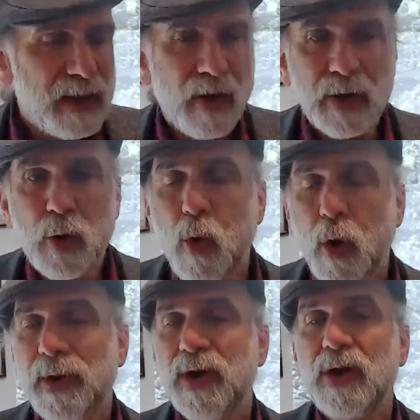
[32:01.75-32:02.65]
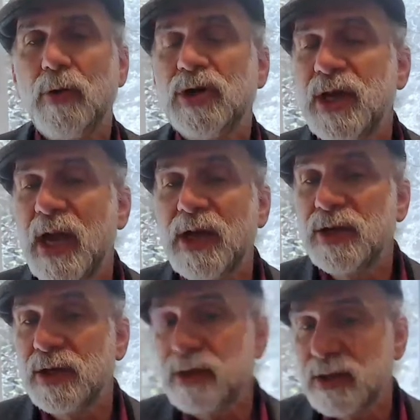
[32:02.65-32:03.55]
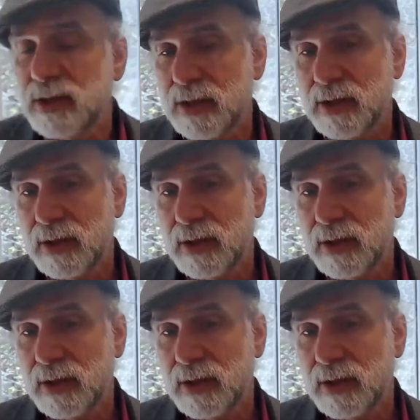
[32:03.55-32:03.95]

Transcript: you know, in corporate negotiations,